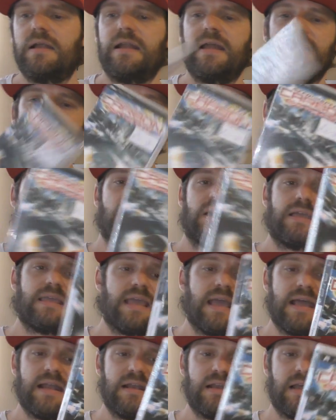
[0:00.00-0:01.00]
Next one,
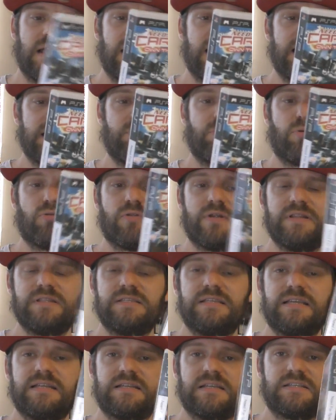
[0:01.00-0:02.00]
again, a
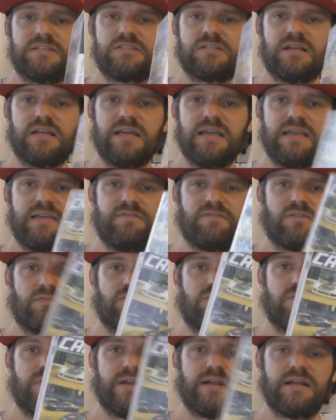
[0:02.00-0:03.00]
printed sleeve,
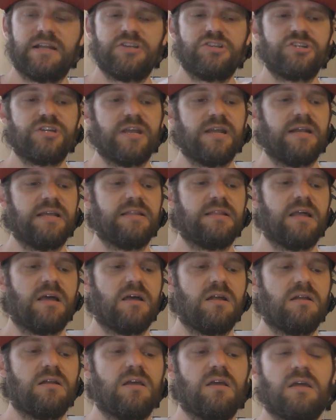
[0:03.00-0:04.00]
really shittily
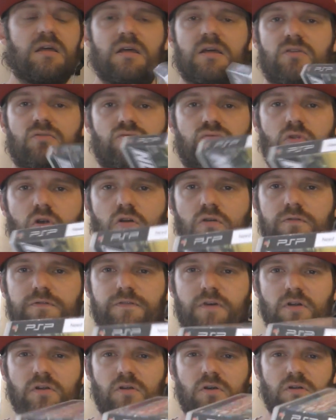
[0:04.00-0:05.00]
done. Wrong
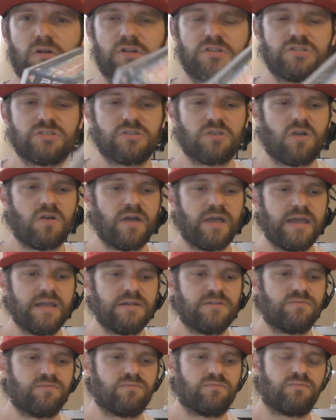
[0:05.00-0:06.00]
font on the
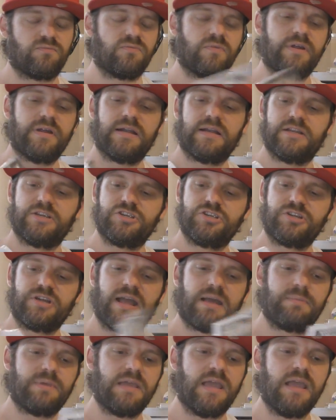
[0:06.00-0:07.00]
side, really
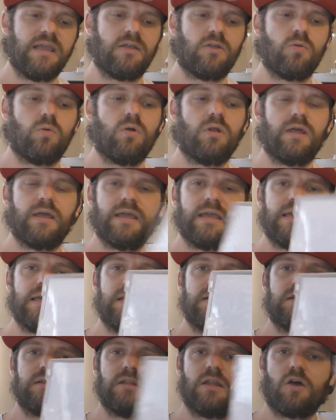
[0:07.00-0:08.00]
shabby ink
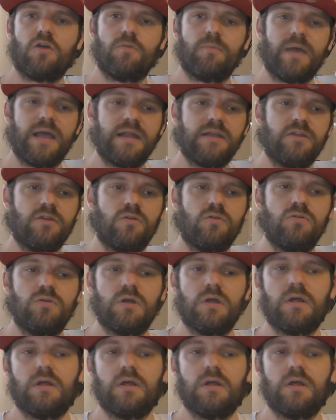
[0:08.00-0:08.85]
quality, no manual.